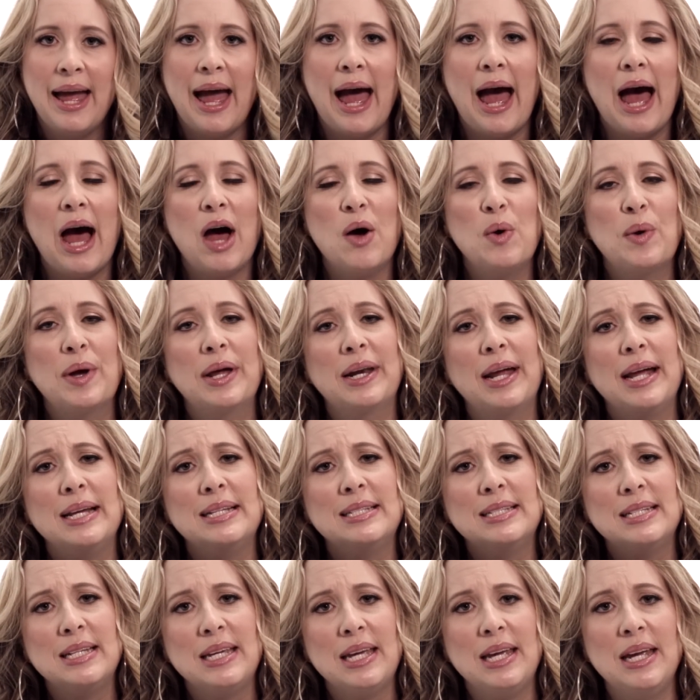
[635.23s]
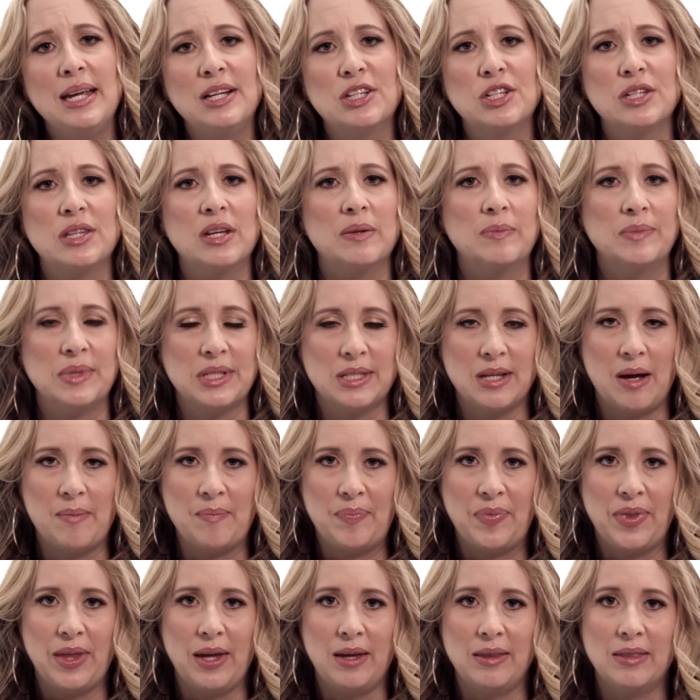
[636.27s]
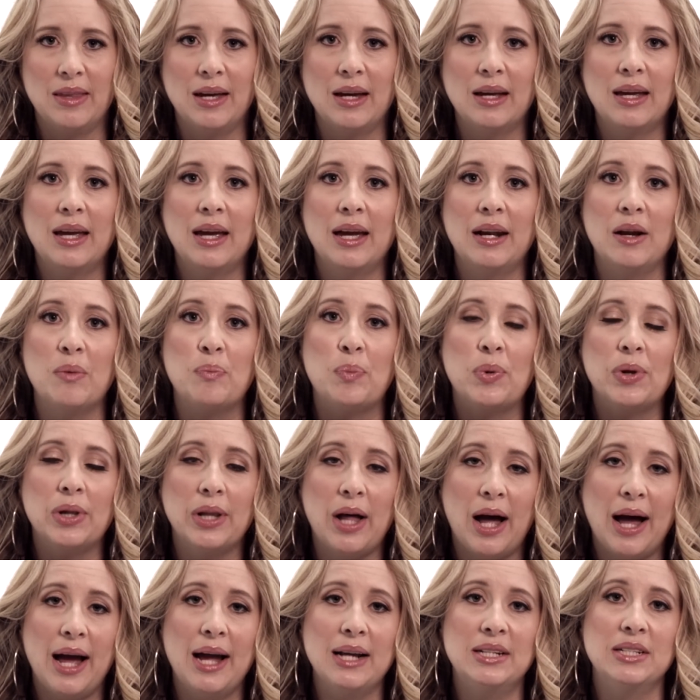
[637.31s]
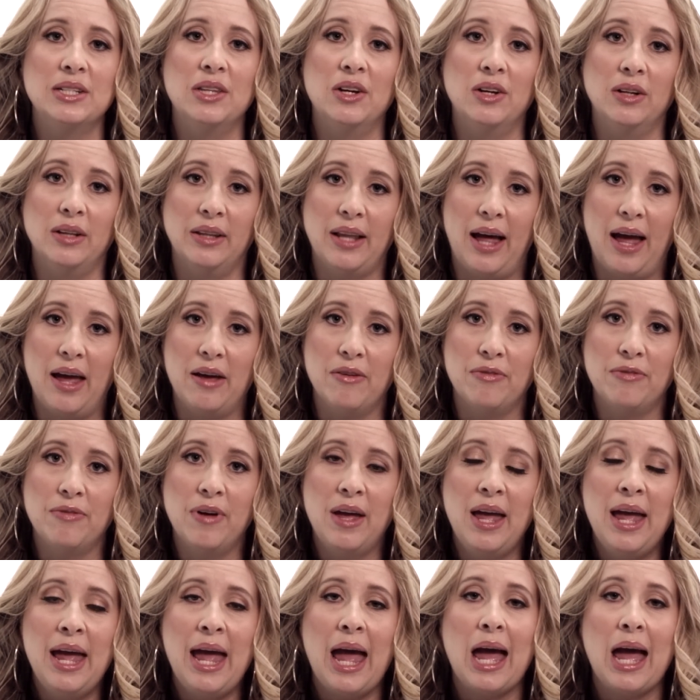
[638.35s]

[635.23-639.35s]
How can I teach them something that can apply to their life